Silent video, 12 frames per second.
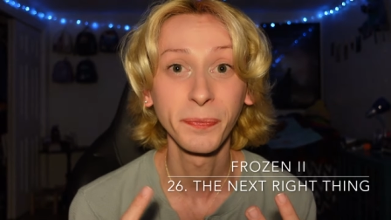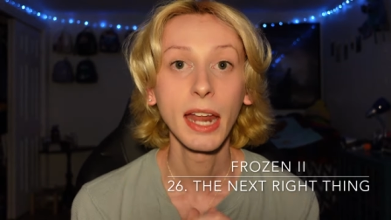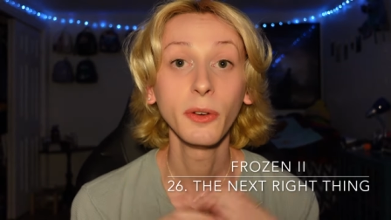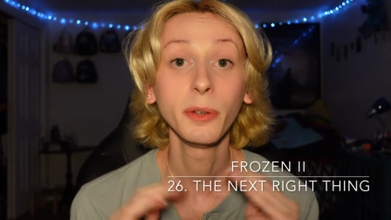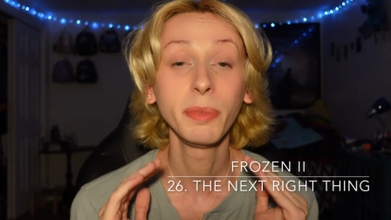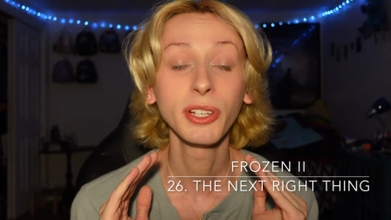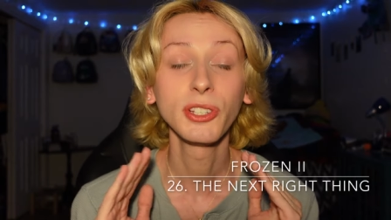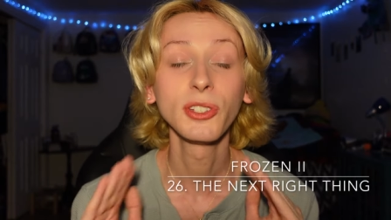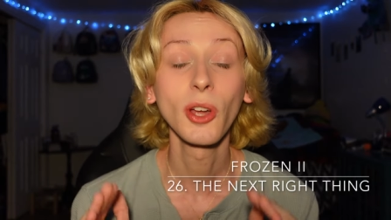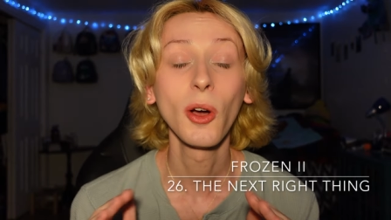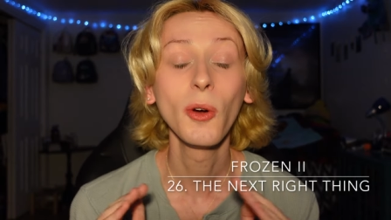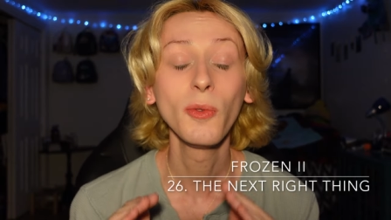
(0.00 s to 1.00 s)
And it would be
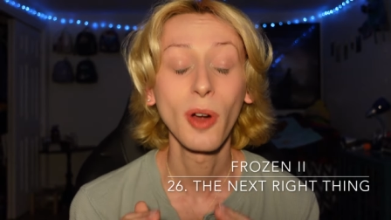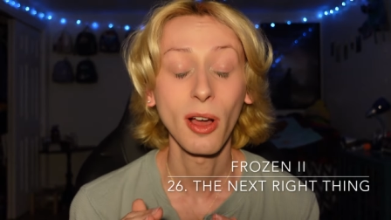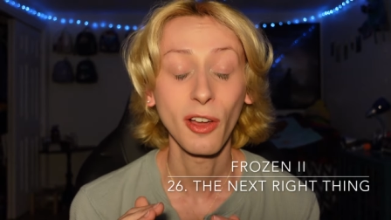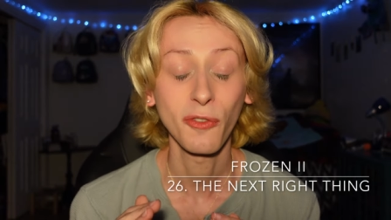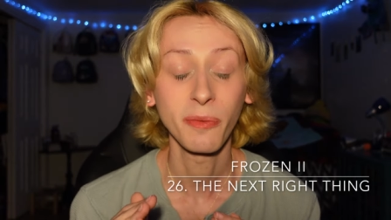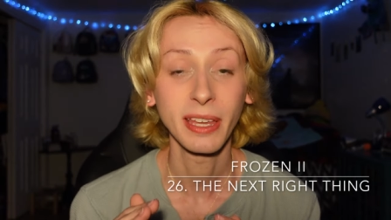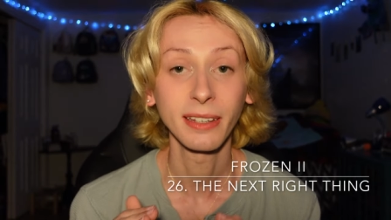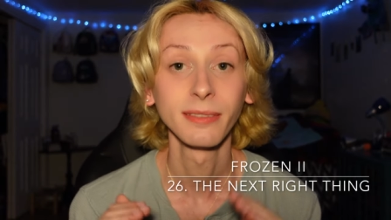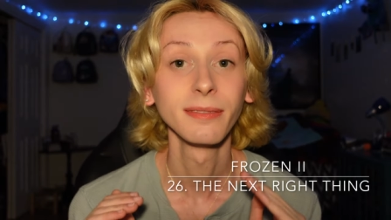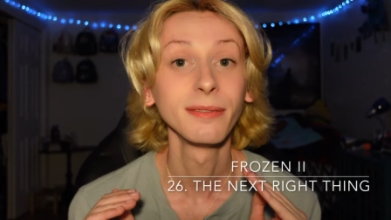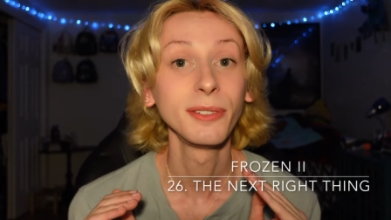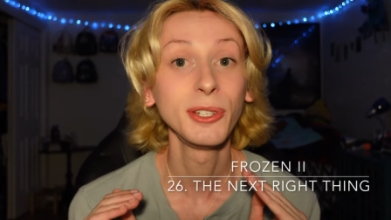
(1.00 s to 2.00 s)
so wrong of me
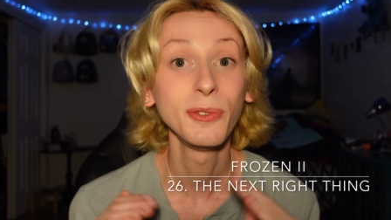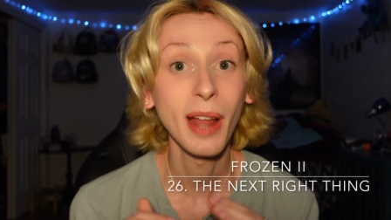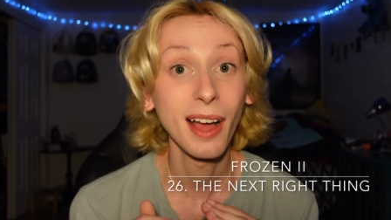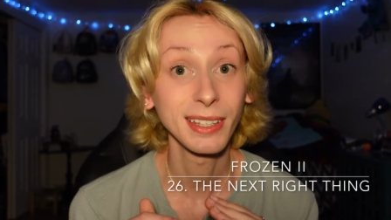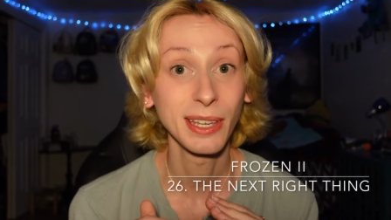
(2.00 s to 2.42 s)
to not